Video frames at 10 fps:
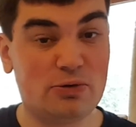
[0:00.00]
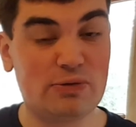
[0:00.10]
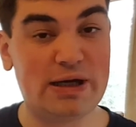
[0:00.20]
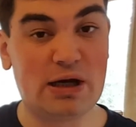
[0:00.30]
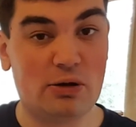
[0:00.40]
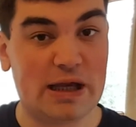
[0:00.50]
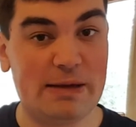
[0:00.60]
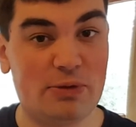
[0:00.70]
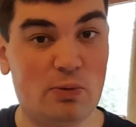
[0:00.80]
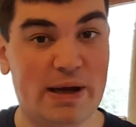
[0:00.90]
great, I'll
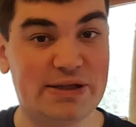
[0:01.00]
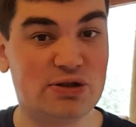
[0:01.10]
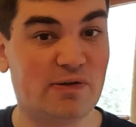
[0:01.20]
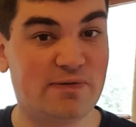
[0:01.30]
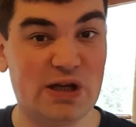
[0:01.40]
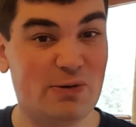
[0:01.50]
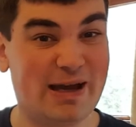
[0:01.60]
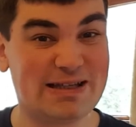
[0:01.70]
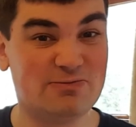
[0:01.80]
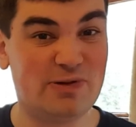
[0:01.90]
keep the weight off. No,
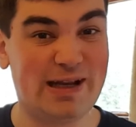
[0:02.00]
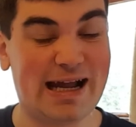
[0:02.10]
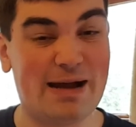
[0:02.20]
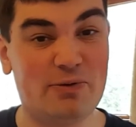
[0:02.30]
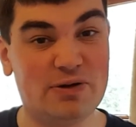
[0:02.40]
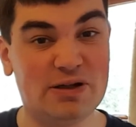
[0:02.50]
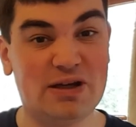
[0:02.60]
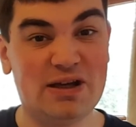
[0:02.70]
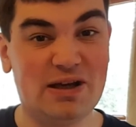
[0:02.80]
it hasn't really happened.